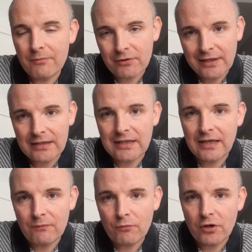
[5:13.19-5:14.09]
but then
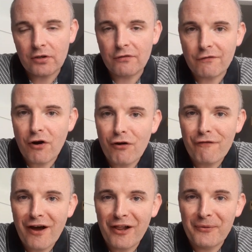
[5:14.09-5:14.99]
again, we're not too far
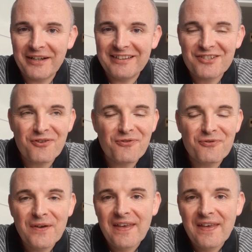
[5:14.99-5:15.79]
off Halloween. So